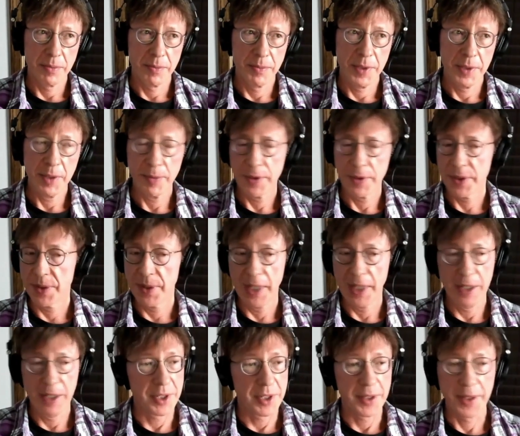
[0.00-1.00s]
people do
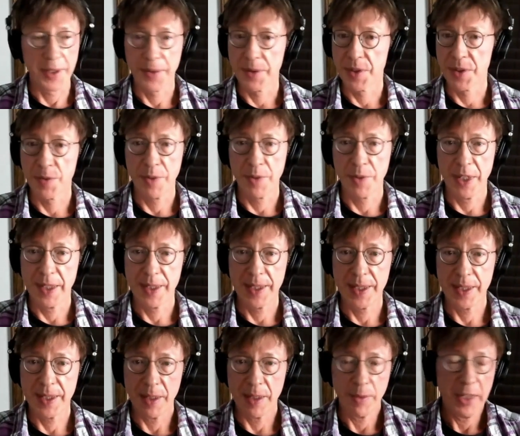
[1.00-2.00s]
have varying
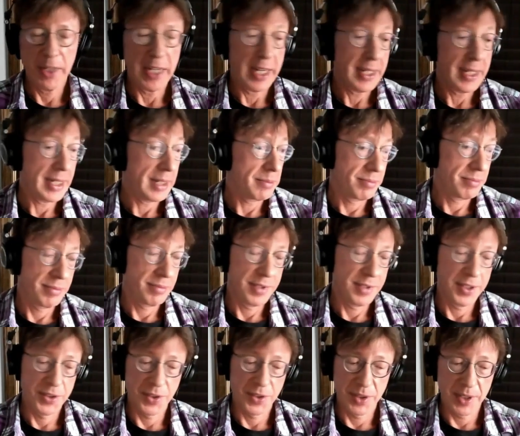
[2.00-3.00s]
responses. I mean, I, I,
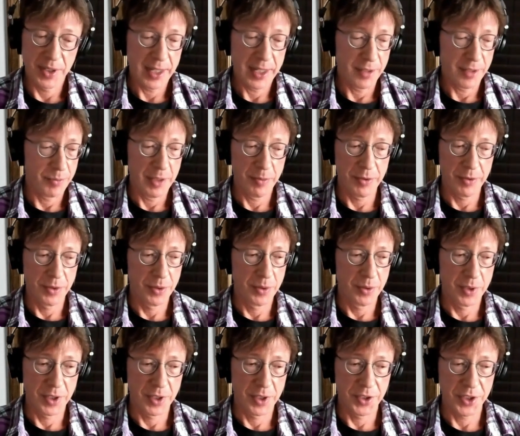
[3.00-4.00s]
there's a lot of people
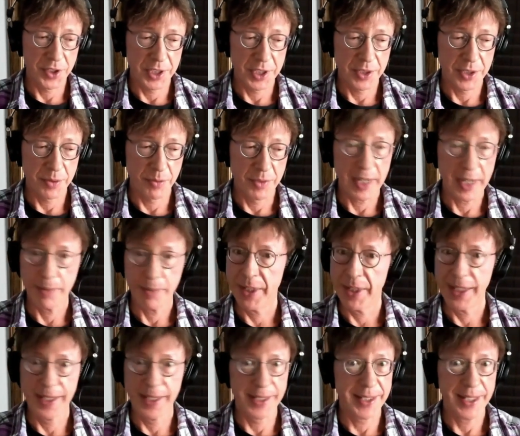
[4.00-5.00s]
who are just not
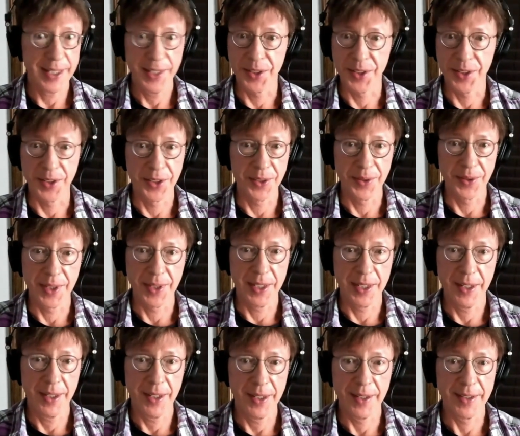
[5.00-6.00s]
paying attention to it at
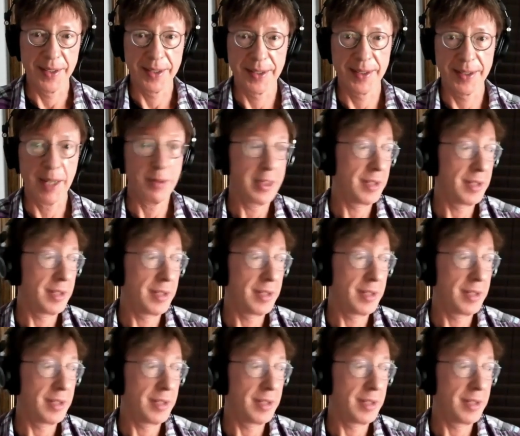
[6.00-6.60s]
all. It's like I'm on